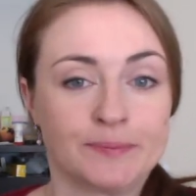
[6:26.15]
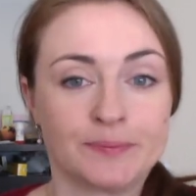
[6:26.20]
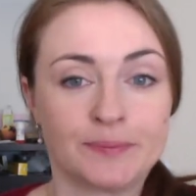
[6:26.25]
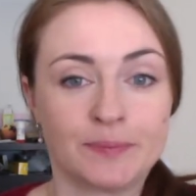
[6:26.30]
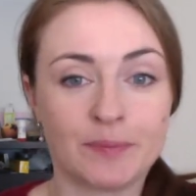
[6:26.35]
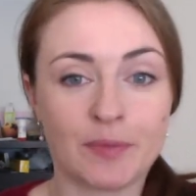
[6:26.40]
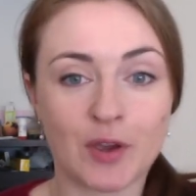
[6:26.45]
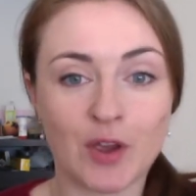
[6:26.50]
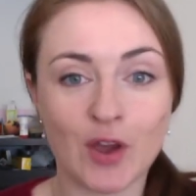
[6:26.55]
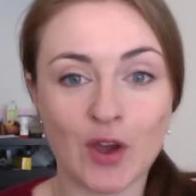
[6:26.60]

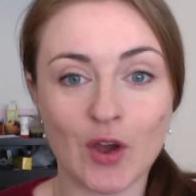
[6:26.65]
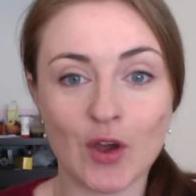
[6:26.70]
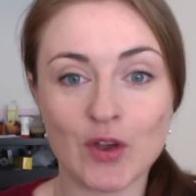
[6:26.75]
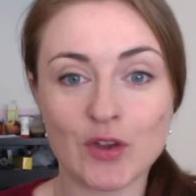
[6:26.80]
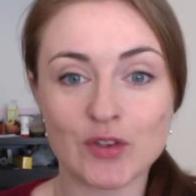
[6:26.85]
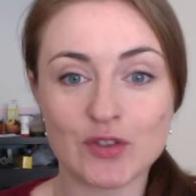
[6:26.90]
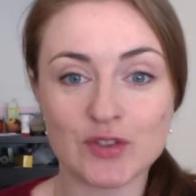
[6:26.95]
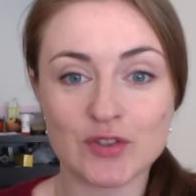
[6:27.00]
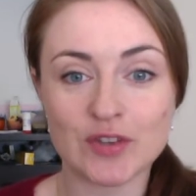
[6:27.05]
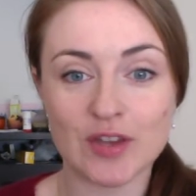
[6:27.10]

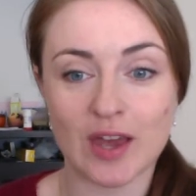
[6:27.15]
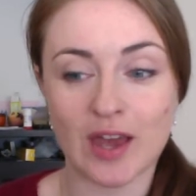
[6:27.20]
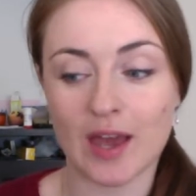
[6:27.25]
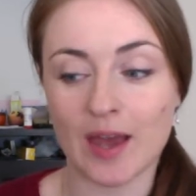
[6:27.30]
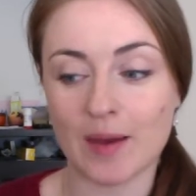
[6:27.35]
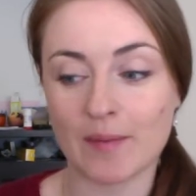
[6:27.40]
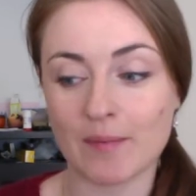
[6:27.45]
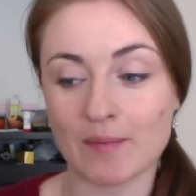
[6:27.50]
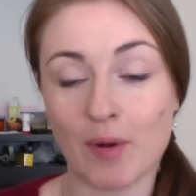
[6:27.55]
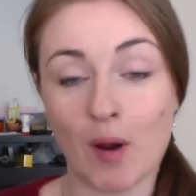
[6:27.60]
because
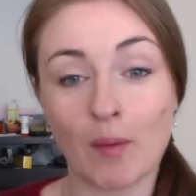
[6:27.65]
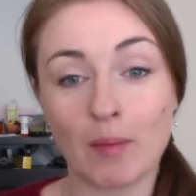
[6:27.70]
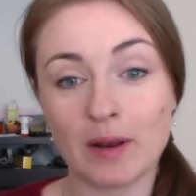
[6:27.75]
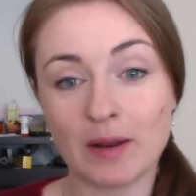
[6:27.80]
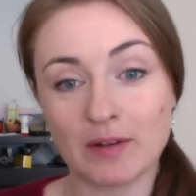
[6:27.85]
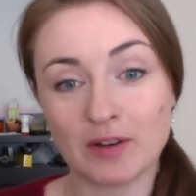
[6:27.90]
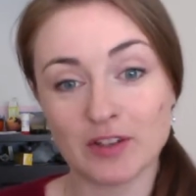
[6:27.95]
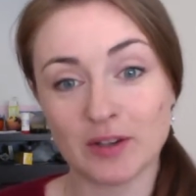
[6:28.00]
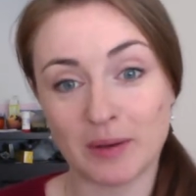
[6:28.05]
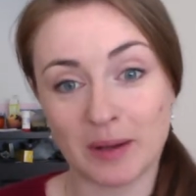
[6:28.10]
probably
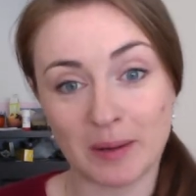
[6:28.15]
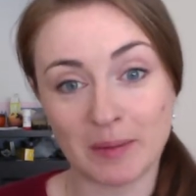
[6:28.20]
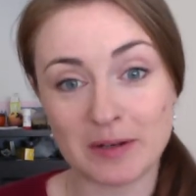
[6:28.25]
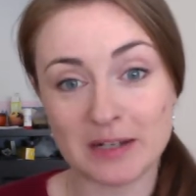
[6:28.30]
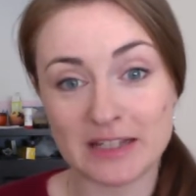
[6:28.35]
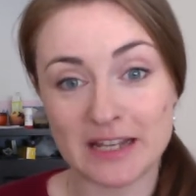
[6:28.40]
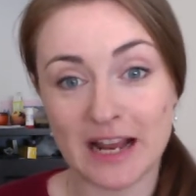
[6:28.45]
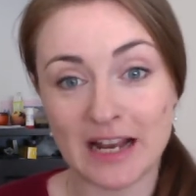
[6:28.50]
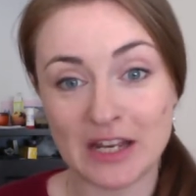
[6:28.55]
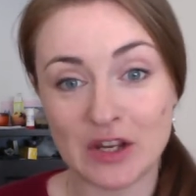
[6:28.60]
because something I'm going
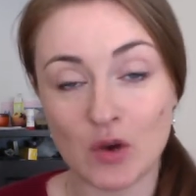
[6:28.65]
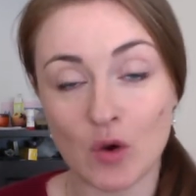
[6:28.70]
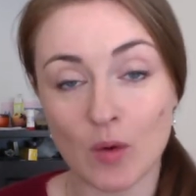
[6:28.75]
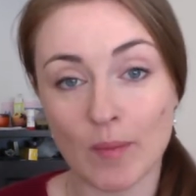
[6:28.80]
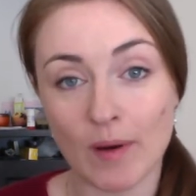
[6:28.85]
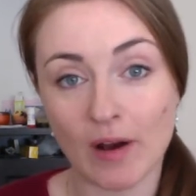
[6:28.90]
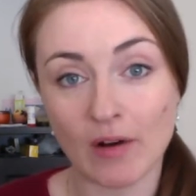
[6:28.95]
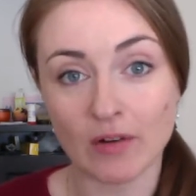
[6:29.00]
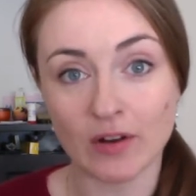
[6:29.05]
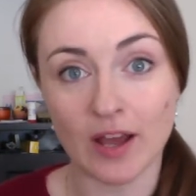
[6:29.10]
to tell you
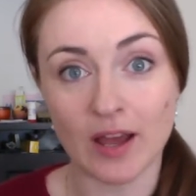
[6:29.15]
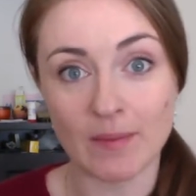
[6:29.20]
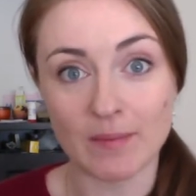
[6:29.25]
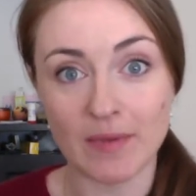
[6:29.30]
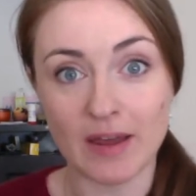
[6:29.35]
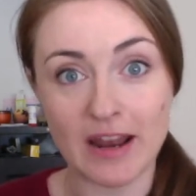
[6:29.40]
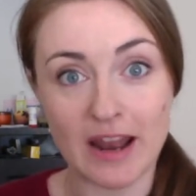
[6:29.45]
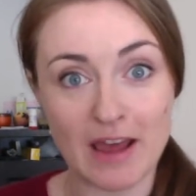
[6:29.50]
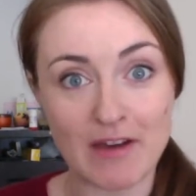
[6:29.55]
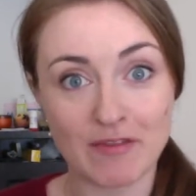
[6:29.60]
about an
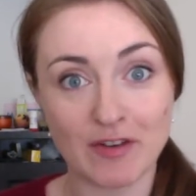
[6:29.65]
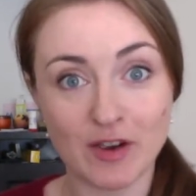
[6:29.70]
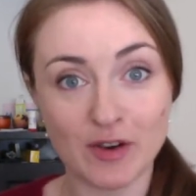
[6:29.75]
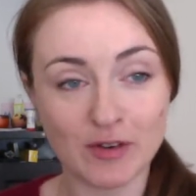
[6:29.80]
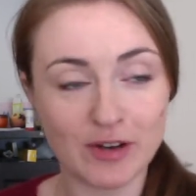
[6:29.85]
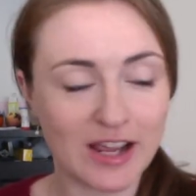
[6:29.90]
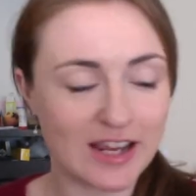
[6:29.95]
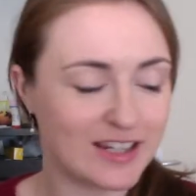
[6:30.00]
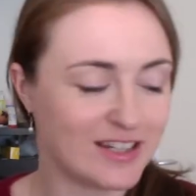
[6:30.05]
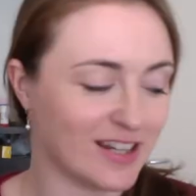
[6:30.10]
FO
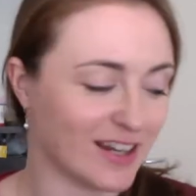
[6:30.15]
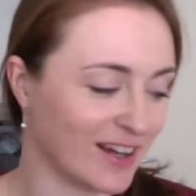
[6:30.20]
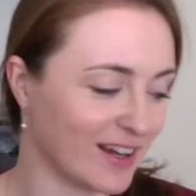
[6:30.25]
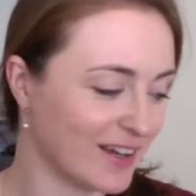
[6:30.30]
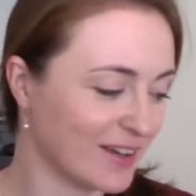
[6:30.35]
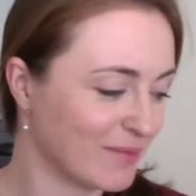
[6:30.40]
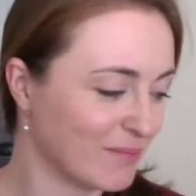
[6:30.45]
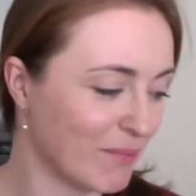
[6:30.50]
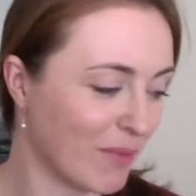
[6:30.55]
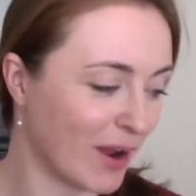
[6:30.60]
later
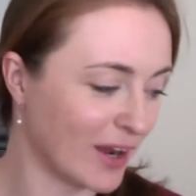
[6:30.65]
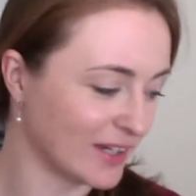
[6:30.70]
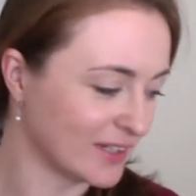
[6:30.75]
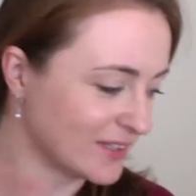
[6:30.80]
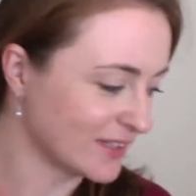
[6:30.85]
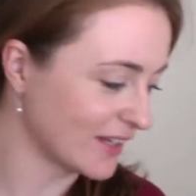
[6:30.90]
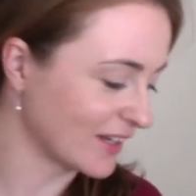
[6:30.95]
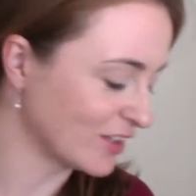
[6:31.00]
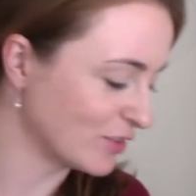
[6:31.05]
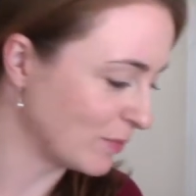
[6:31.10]

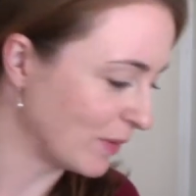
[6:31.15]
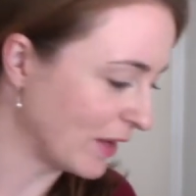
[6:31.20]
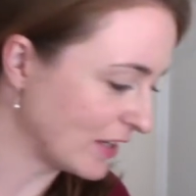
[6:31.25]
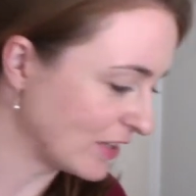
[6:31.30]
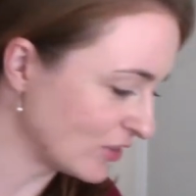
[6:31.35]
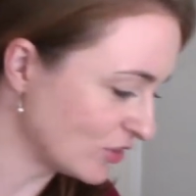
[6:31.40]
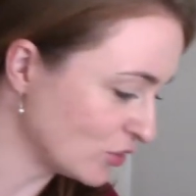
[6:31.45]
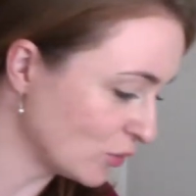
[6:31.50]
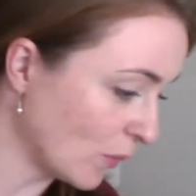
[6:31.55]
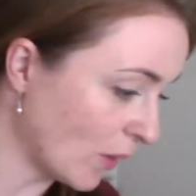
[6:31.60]
might explain
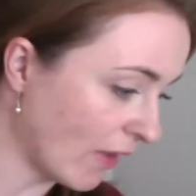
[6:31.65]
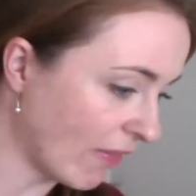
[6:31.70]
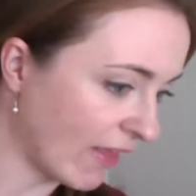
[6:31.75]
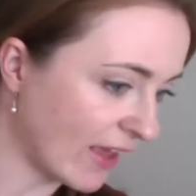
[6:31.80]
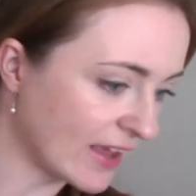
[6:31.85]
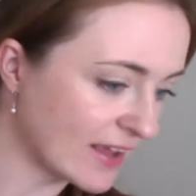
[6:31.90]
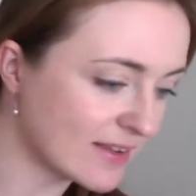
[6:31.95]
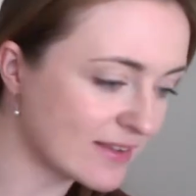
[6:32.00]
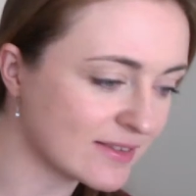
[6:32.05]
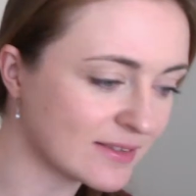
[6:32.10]
as to why
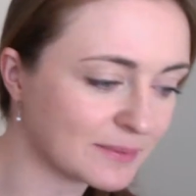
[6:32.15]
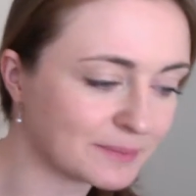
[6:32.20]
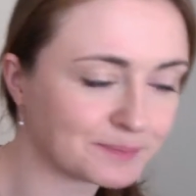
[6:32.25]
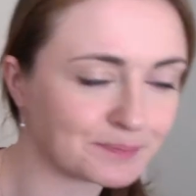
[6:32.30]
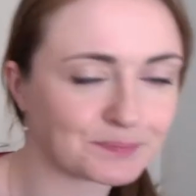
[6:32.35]
that is.